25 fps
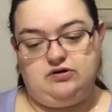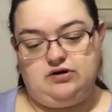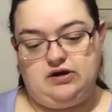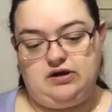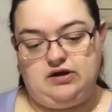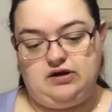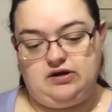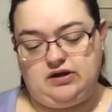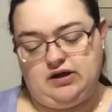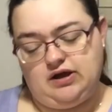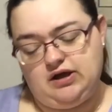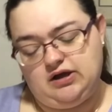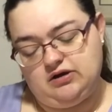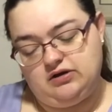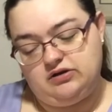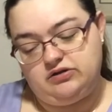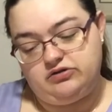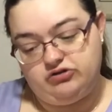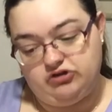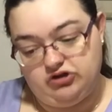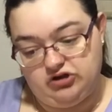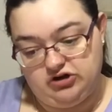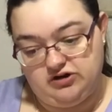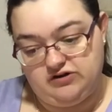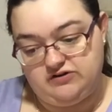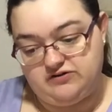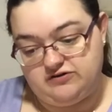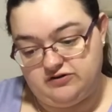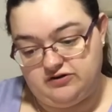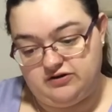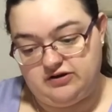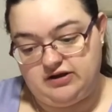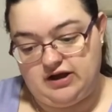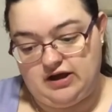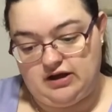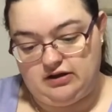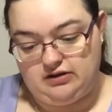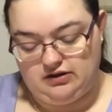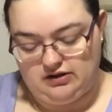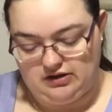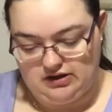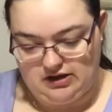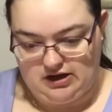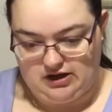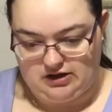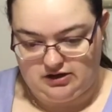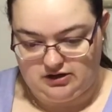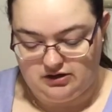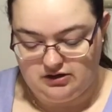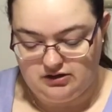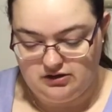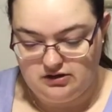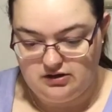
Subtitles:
again, 32 count Lugana.